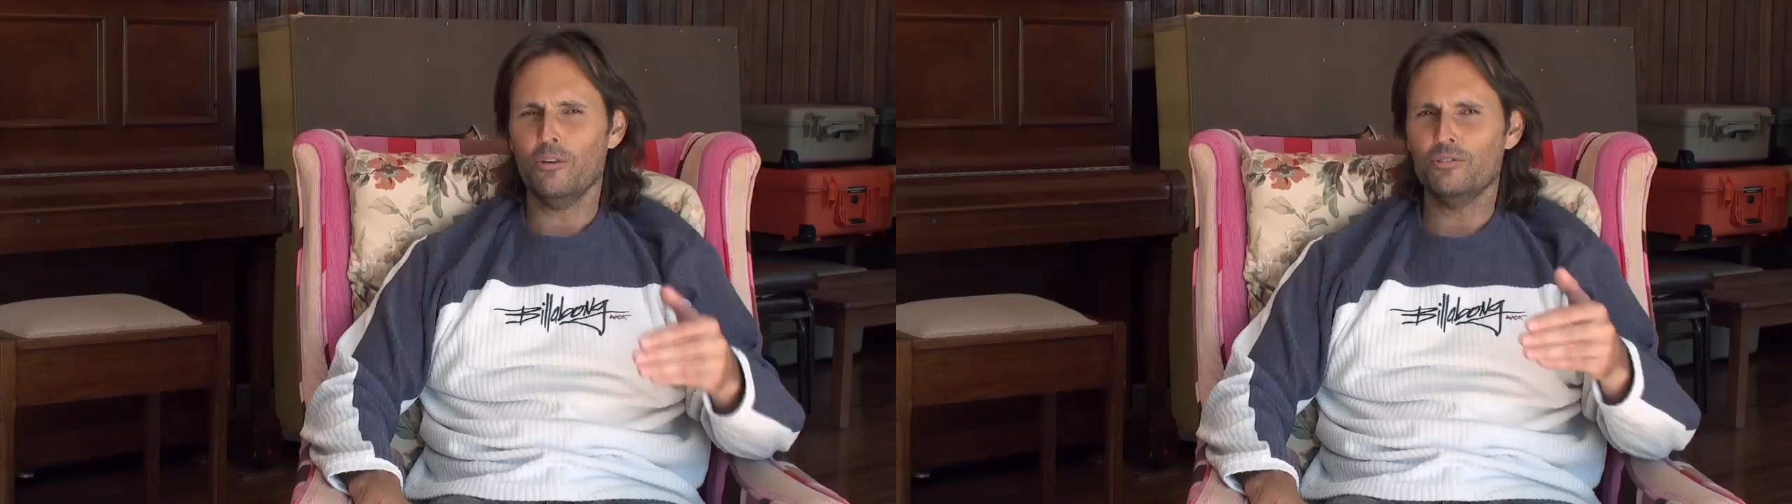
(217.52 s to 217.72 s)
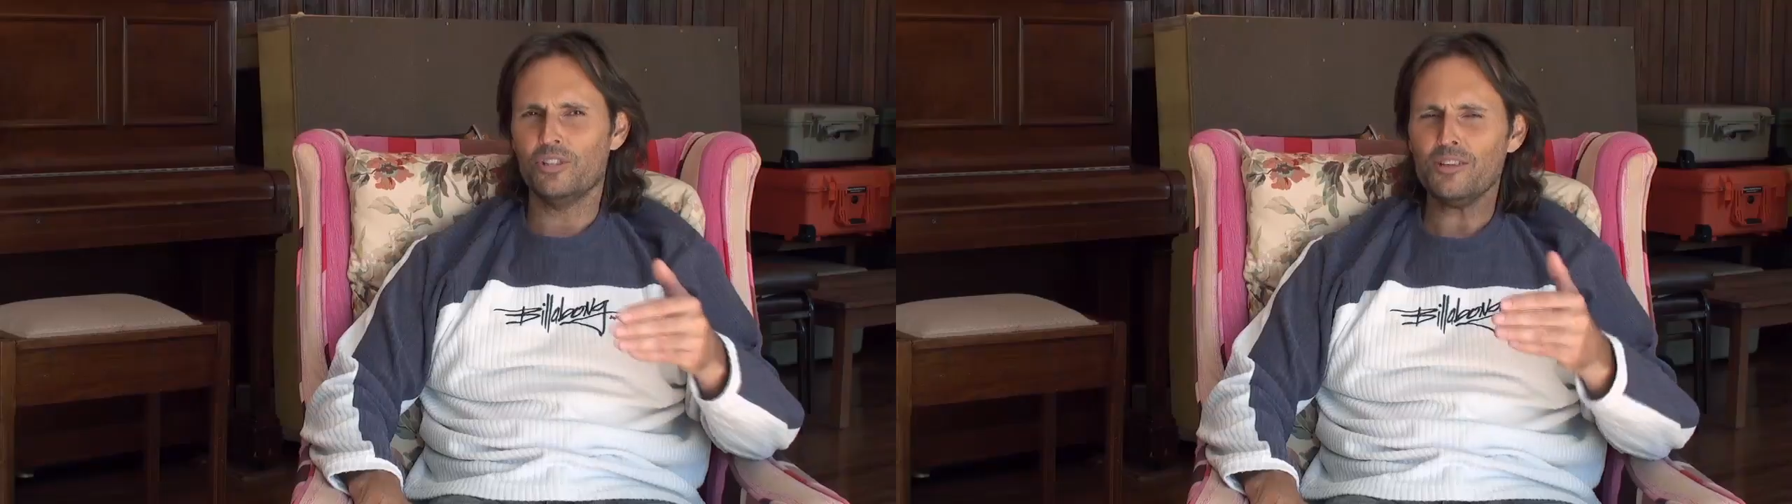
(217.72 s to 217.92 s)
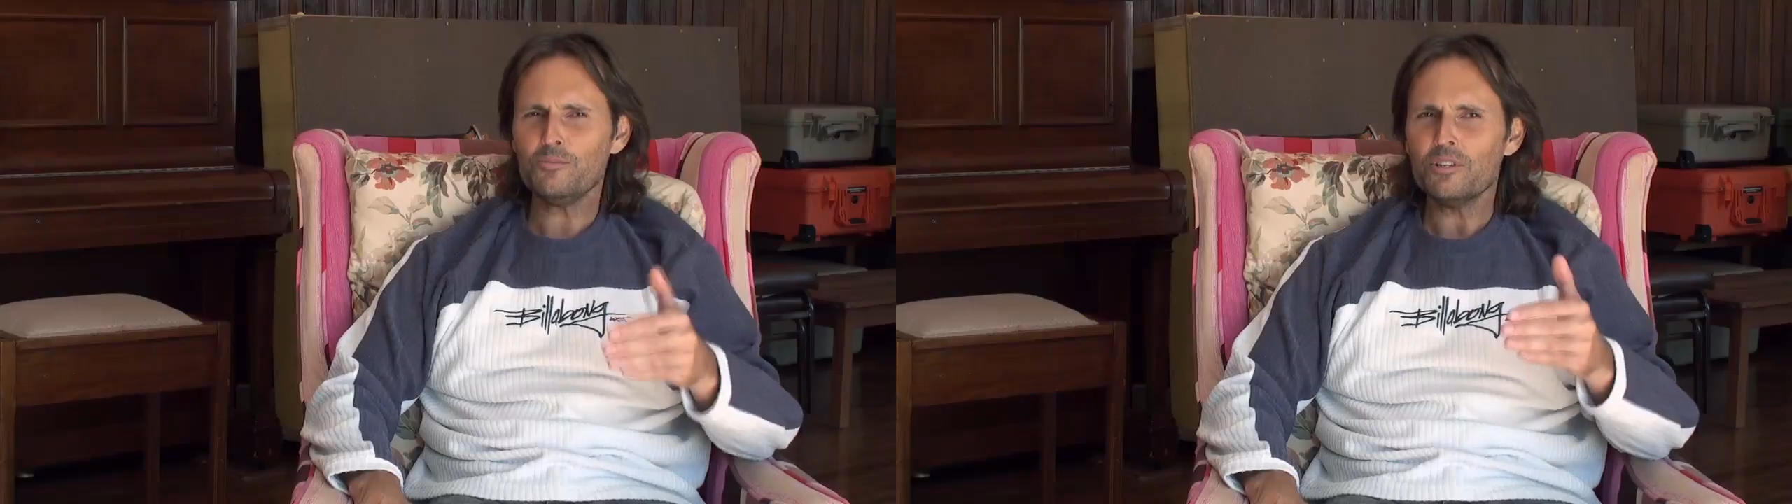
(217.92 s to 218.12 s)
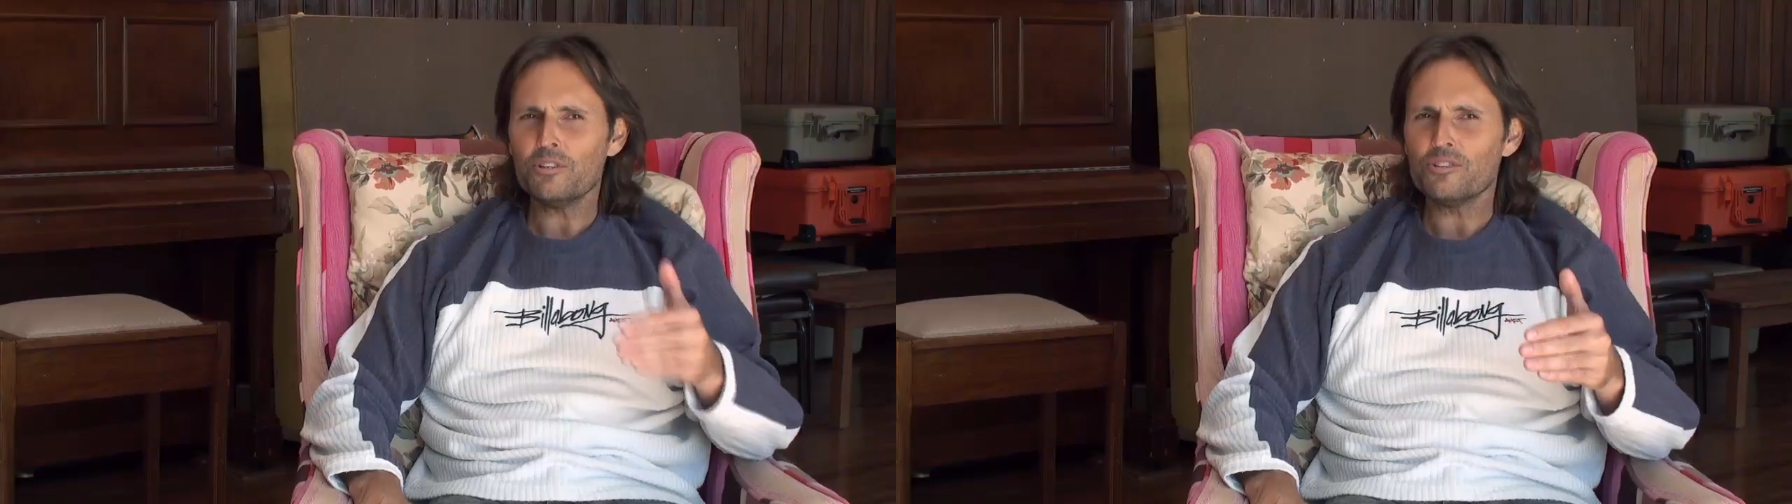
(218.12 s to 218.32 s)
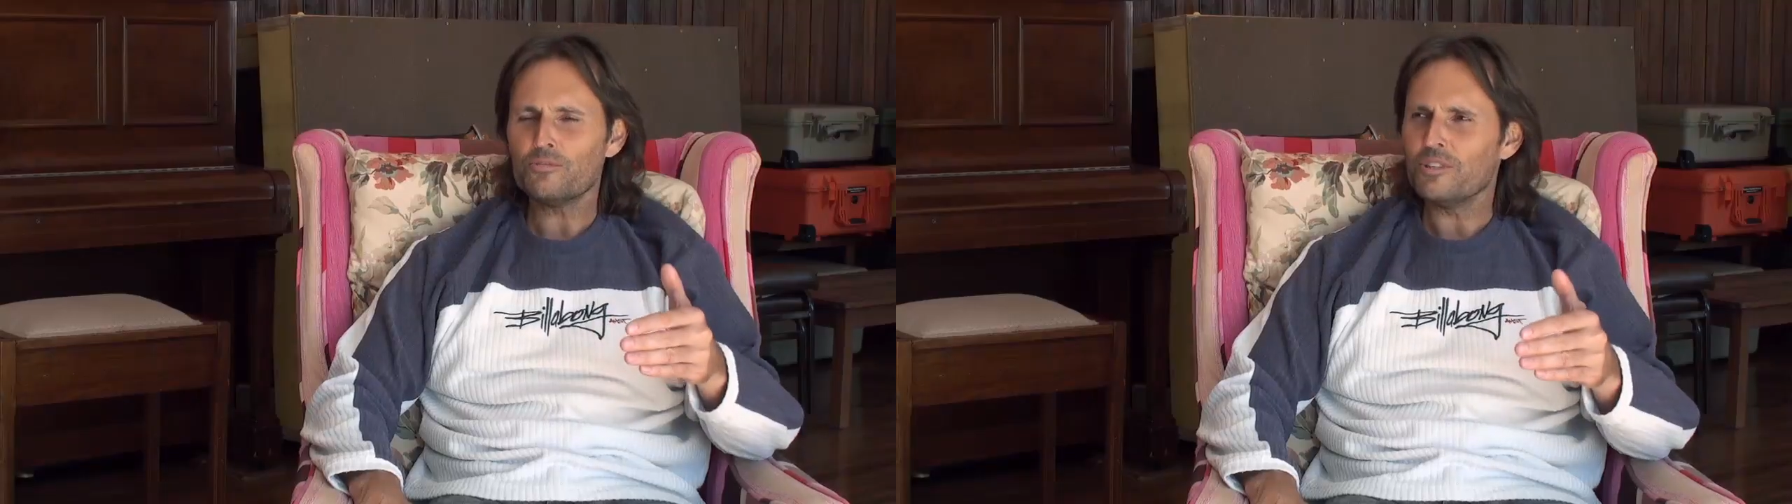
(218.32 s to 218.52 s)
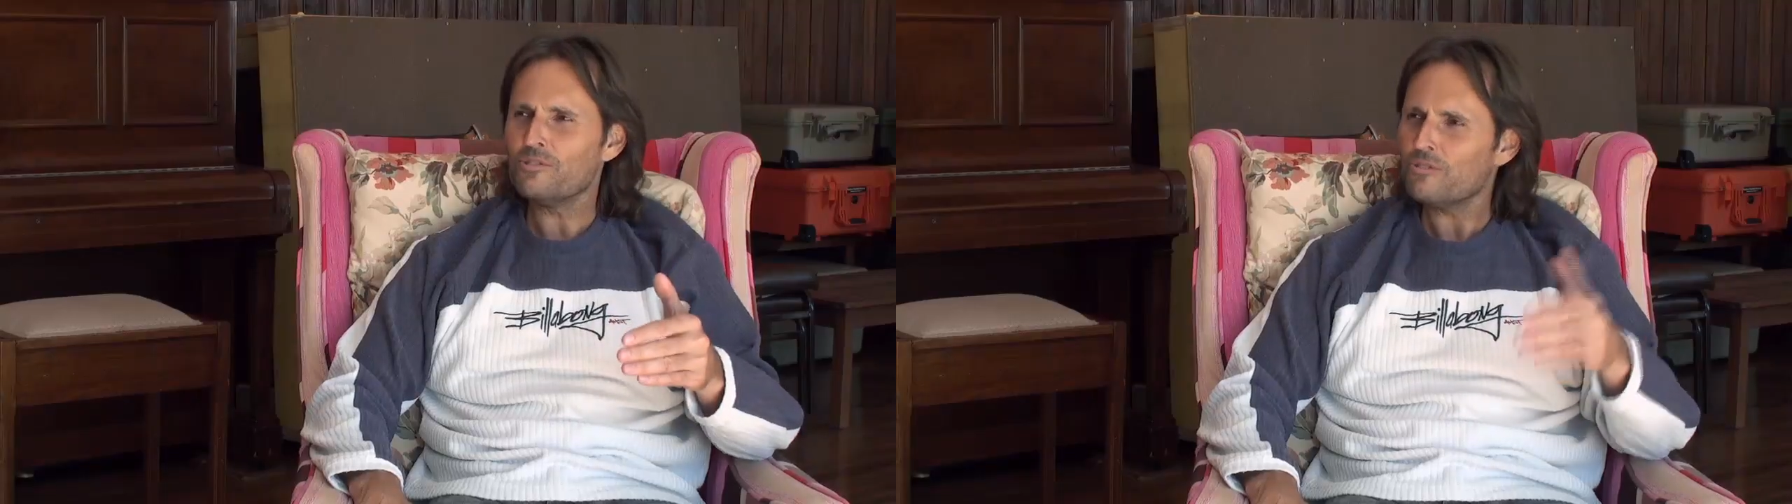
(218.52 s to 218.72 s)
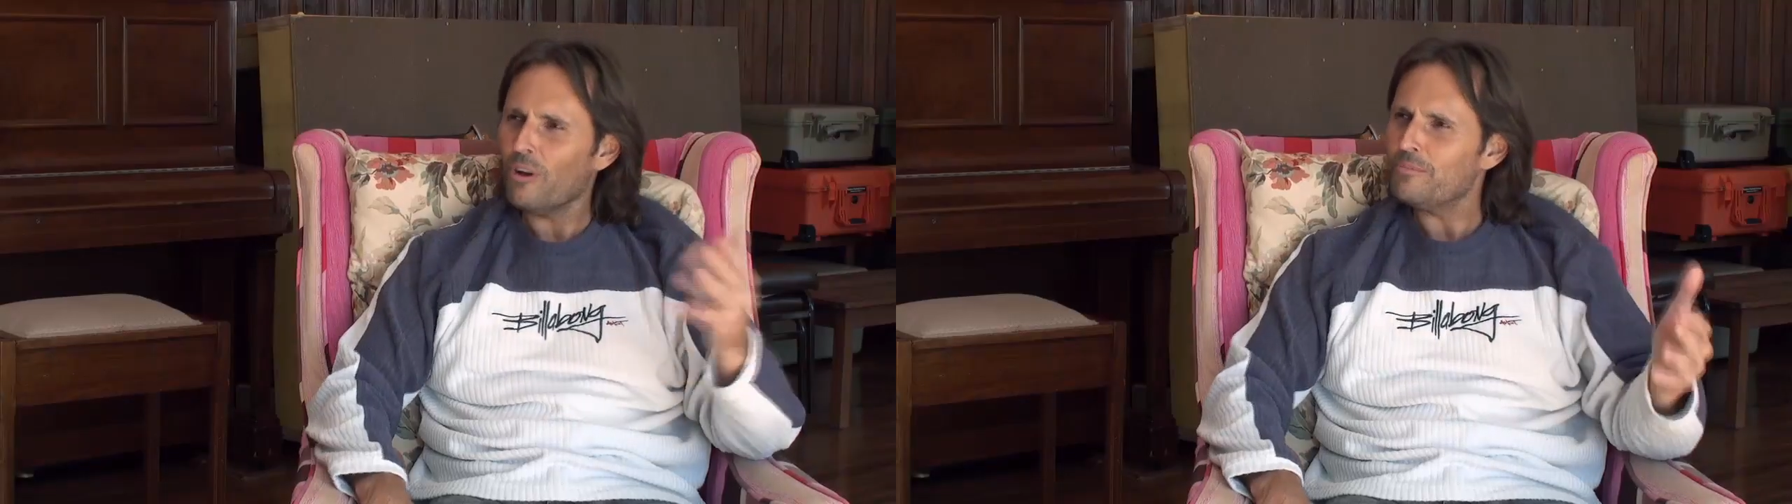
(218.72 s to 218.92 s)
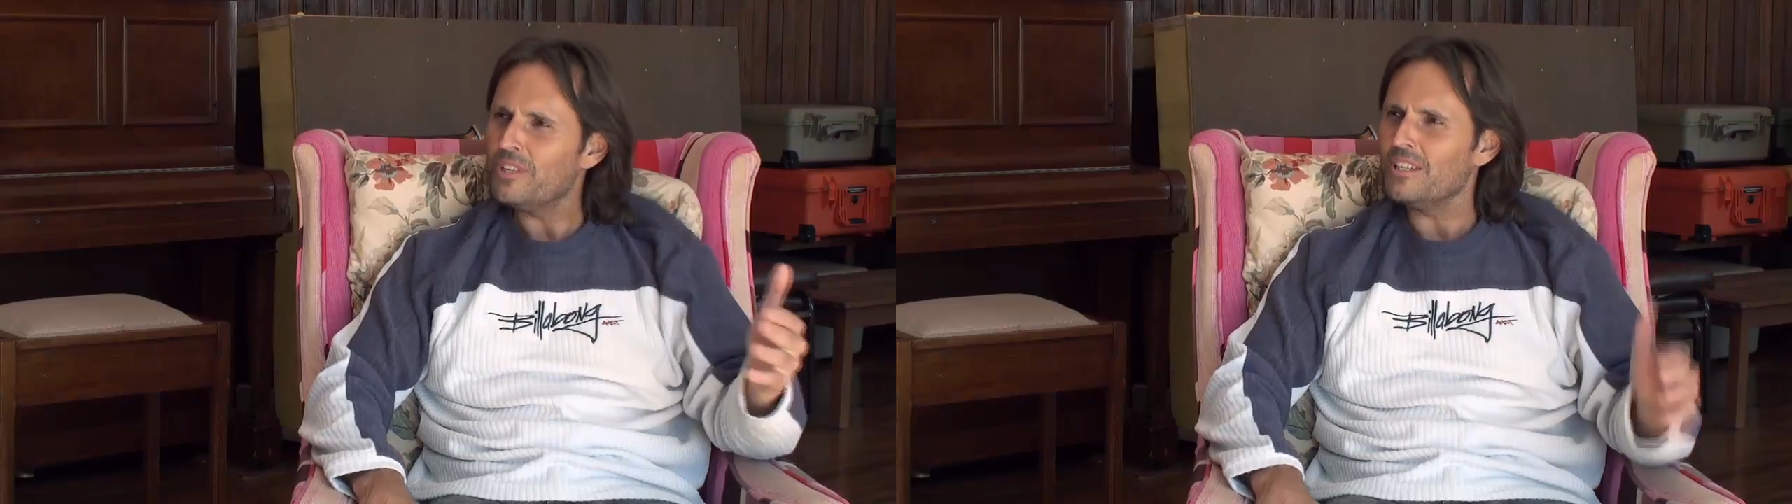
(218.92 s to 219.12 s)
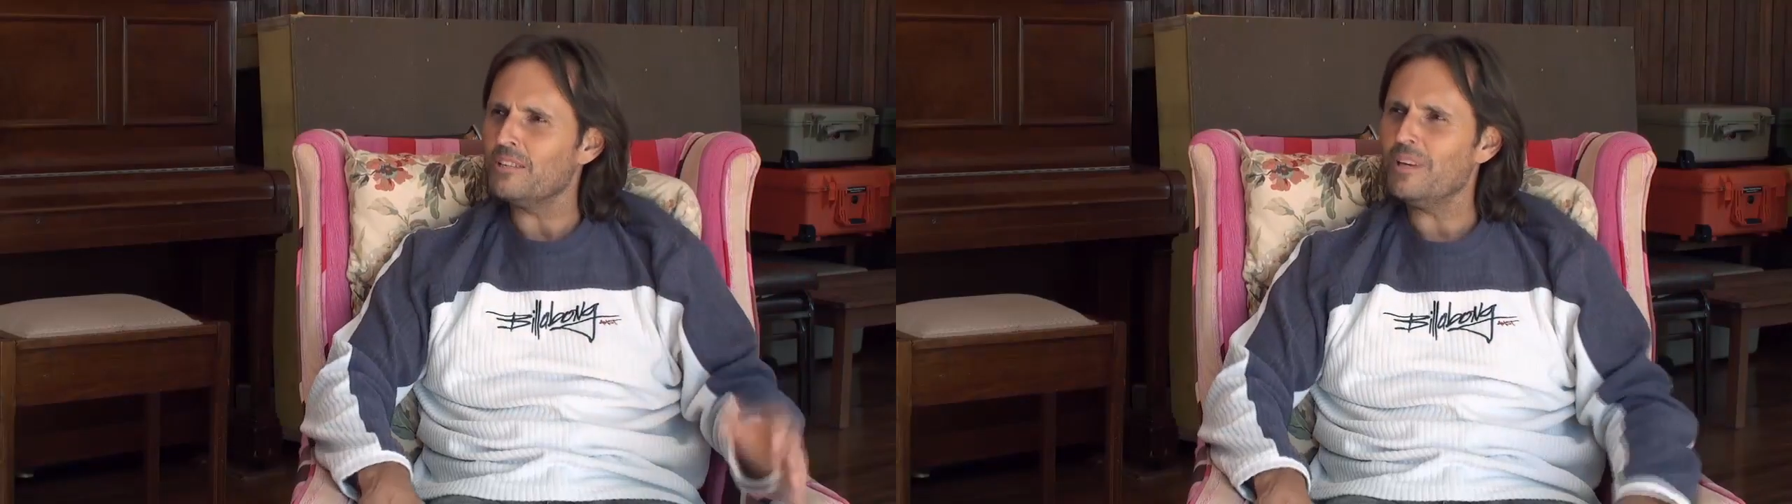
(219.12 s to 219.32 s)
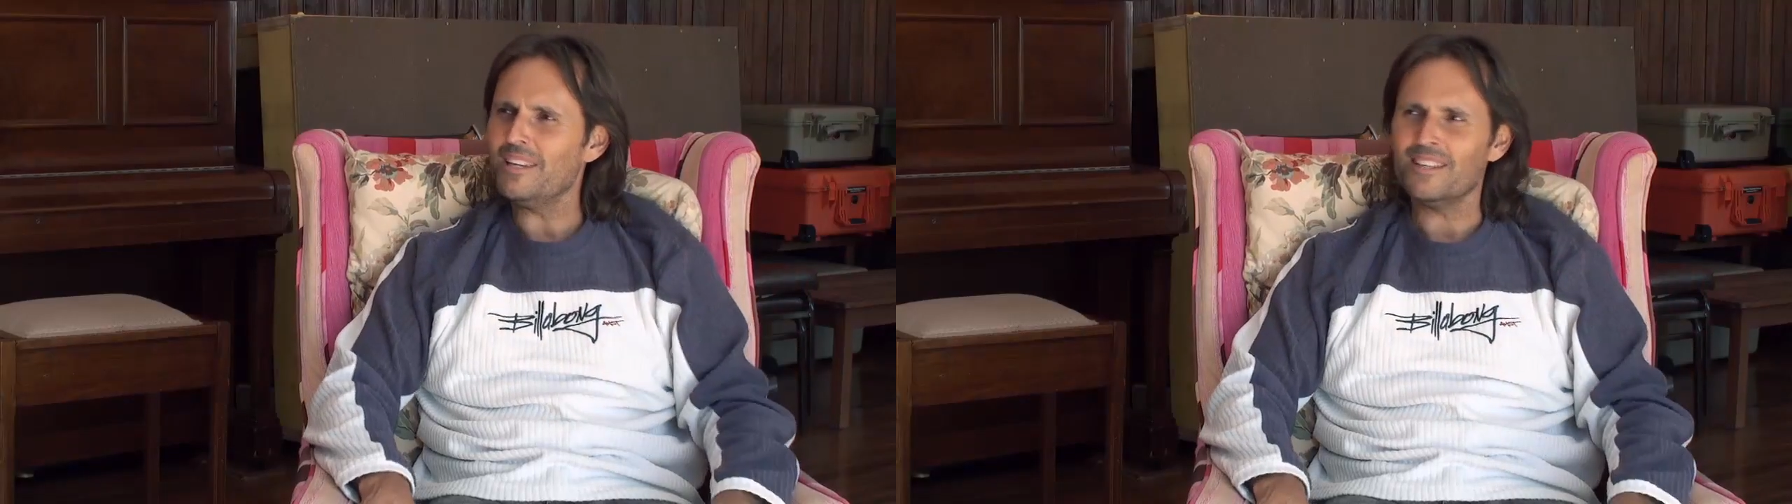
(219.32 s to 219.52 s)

just because we stopped eating meat,